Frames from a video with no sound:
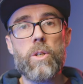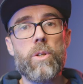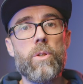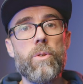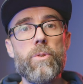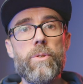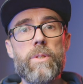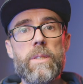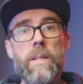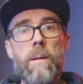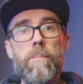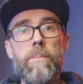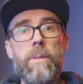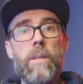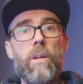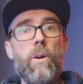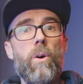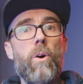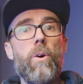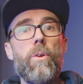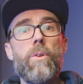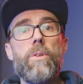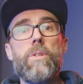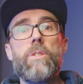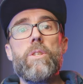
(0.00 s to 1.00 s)
glue something
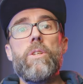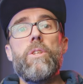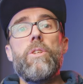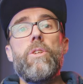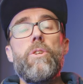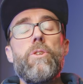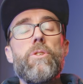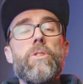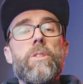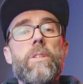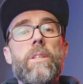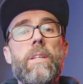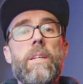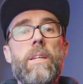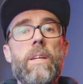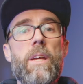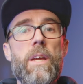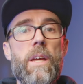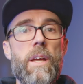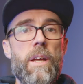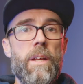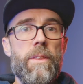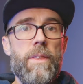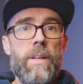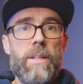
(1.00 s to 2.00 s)
on. So usually
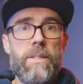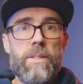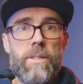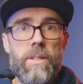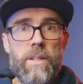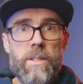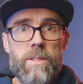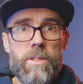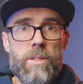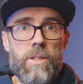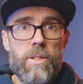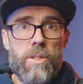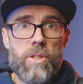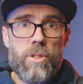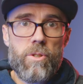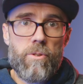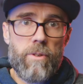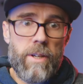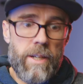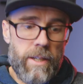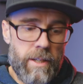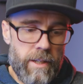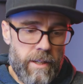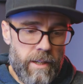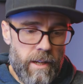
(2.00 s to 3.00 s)
it's
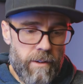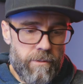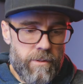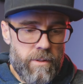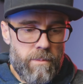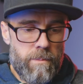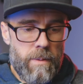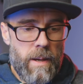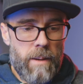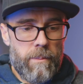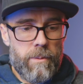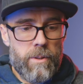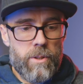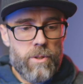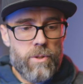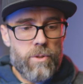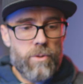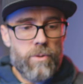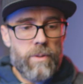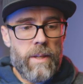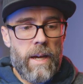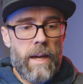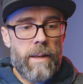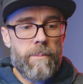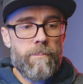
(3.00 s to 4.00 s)
discreet enough to be able to
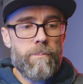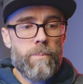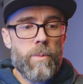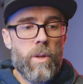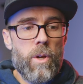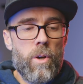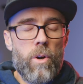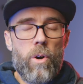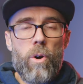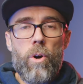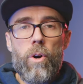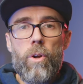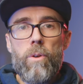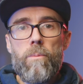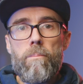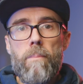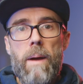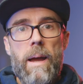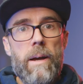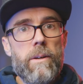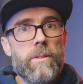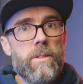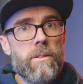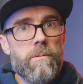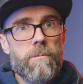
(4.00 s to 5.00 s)
do that on
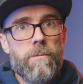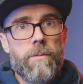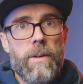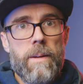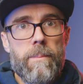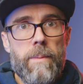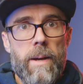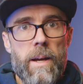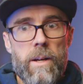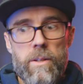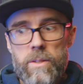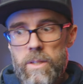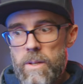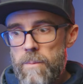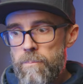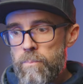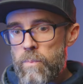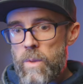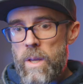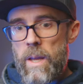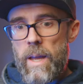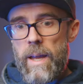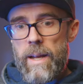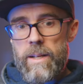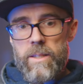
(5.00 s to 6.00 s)
males and females.
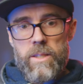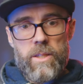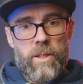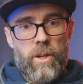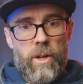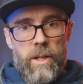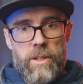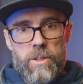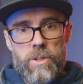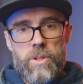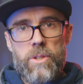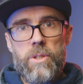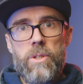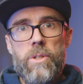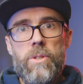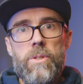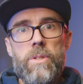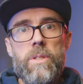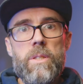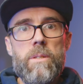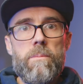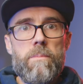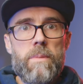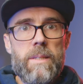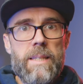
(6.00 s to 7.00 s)
And so I just use
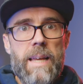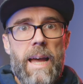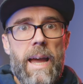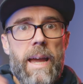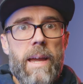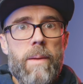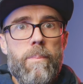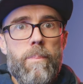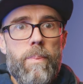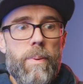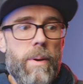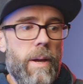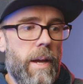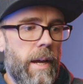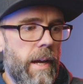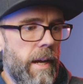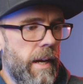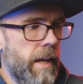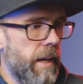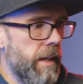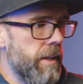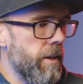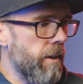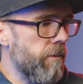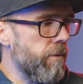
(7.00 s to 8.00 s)
some tape,
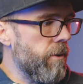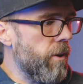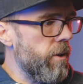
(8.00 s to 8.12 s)
and I've